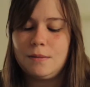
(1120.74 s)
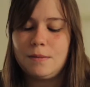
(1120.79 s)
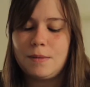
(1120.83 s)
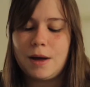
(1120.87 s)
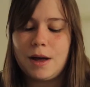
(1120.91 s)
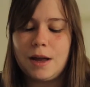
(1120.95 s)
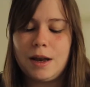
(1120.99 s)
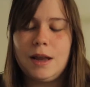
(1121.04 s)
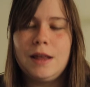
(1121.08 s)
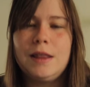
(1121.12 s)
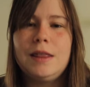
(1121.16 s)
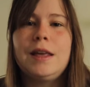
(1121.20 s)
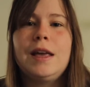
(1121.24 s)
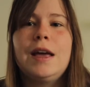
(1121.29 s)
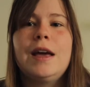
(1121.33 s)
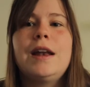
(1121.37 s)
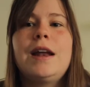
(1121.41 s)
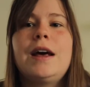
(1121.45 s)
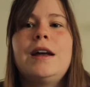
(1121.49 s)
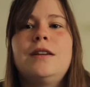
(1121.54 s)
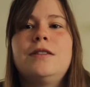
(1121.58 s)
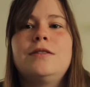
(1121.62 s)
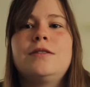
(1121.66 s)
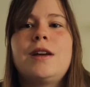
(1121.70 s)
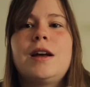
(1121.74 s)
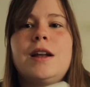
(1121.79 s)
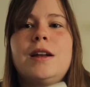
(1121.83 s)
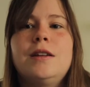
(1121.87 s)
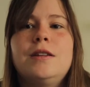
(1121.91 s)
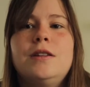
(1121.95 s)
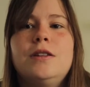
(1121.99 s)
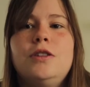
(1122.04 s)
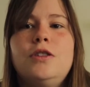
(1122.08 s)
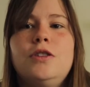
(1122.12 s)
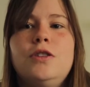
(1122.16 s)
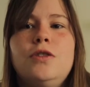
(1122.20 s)
But in the end, I
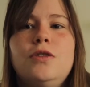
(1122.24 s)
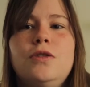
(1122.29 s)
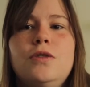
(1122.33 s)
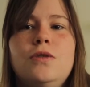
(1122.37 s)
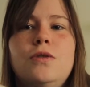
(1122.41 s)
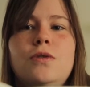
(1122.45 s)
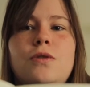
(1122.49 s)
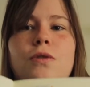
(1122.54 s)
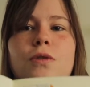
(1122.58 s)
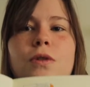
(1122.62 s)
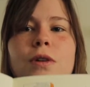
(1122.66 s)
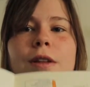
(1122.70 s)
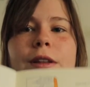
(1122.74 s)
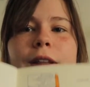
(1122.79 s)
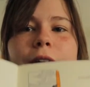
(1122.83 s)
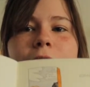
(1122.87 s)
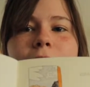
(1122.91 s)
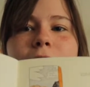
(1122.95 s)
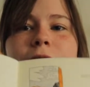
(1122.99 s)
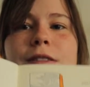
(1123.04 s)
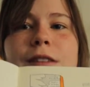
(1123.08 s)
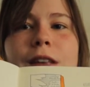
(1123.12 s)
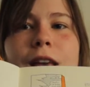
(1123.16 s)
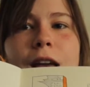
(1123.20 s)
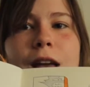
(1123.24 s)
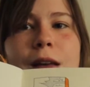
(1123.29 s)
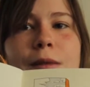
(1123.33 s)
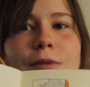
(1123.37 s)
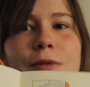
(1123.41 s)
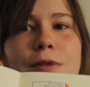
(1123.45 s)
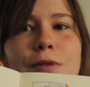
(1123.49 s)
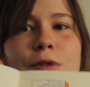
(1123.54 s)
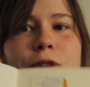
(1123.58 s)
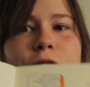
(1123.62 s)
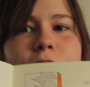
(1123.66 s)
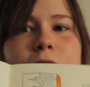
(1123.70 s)
decided to do
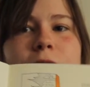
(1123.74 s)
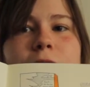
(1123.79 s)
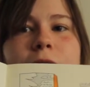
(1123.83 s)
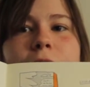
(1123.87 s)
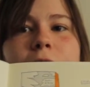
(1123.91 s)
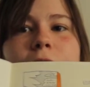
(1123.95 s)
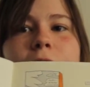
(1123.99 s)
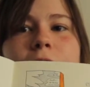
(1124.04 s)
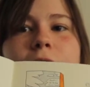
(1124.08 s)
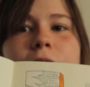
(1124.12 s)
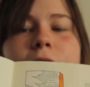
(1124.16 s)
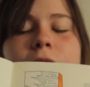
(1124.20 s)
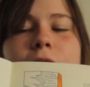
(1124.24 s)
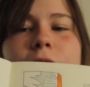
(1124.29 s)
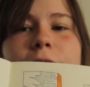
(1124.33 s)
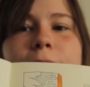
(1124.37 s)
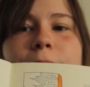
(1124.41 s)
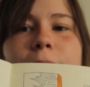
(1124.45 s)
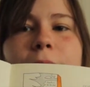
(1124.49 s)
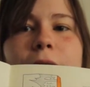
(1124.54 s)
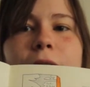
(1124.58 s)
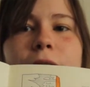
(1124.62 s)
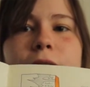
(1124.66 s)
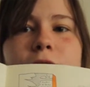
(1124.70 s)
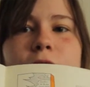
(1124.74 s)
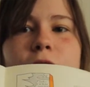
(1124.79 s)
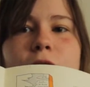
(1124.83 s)
landscapes, which is like a thing of mine.